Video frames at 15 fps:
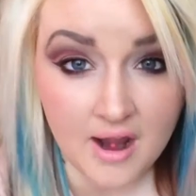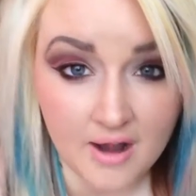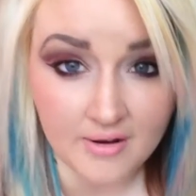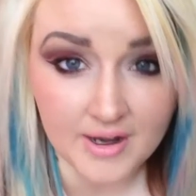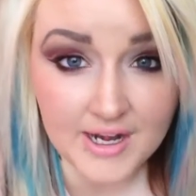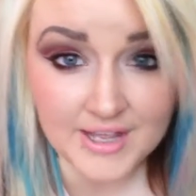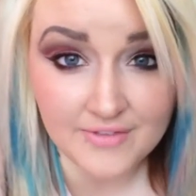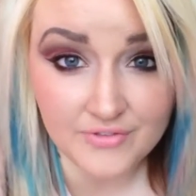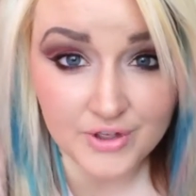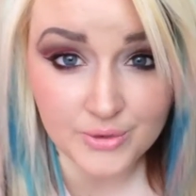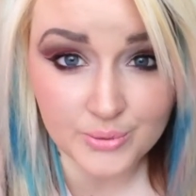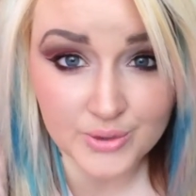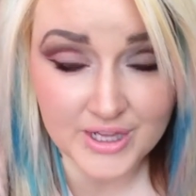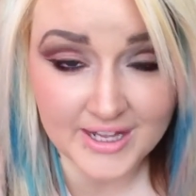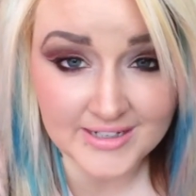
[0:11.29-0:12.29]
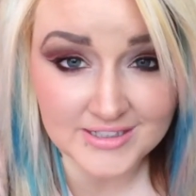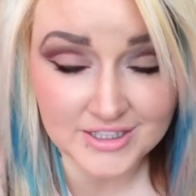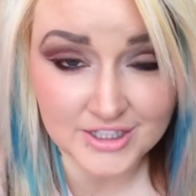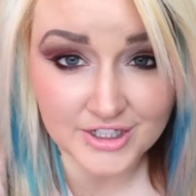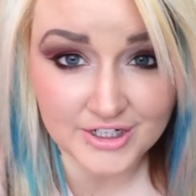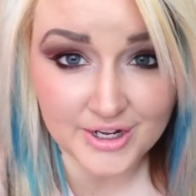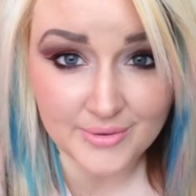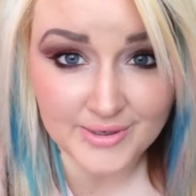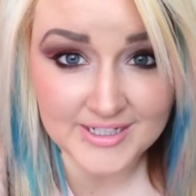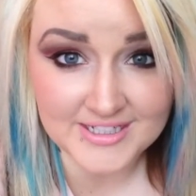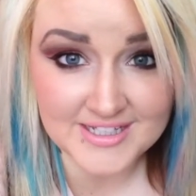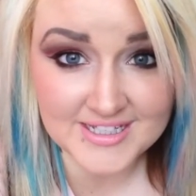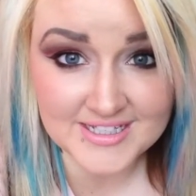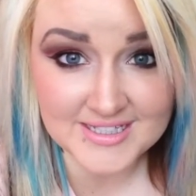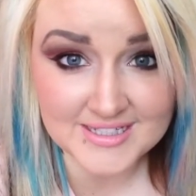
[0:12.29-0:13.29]
All right, if you would like to learn how I did
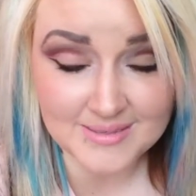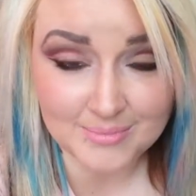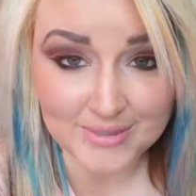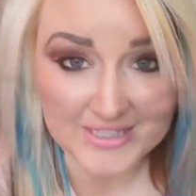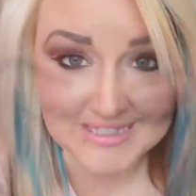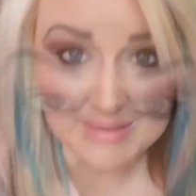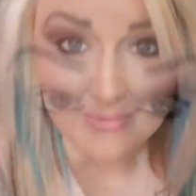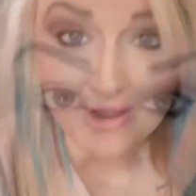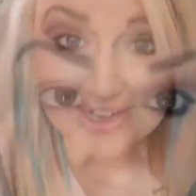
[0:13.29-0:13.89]
this, please keep